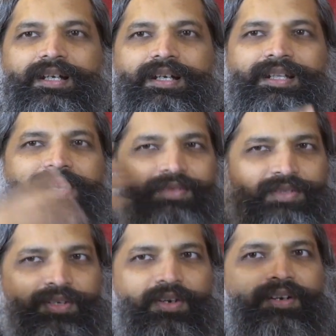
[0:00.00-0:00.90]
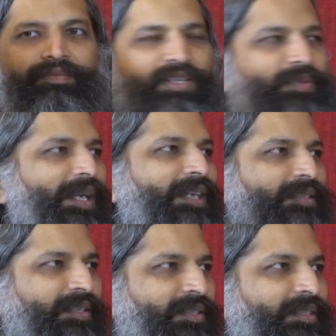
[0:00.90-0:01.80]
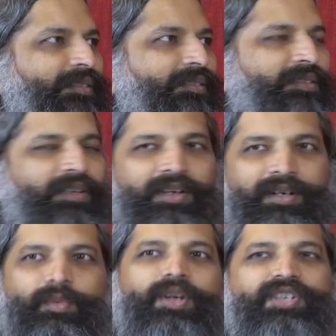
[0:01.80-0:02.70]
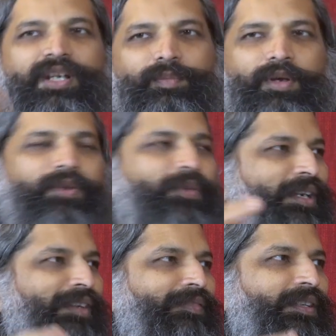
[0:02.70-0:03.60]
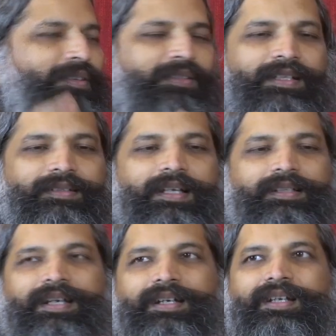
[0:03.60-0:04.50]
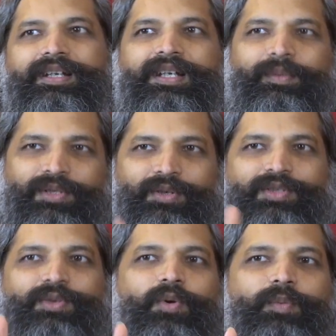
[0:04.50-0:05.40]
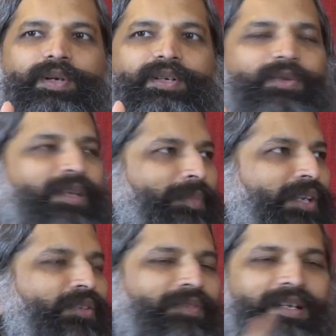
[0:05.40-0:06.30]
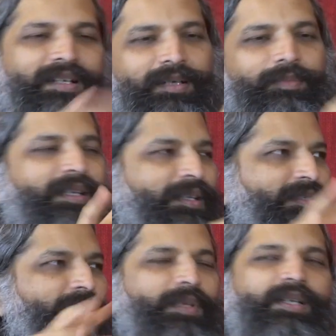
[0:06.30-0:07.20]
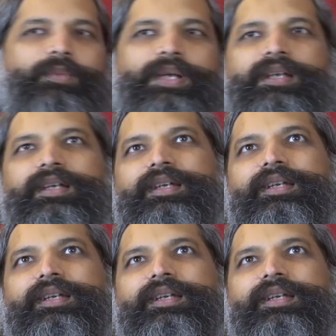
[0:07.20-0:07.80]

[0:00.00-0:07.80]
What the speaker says: they have strong visualizations or watching pornography or things like that, which also open you and make you vulnerable in a similar way.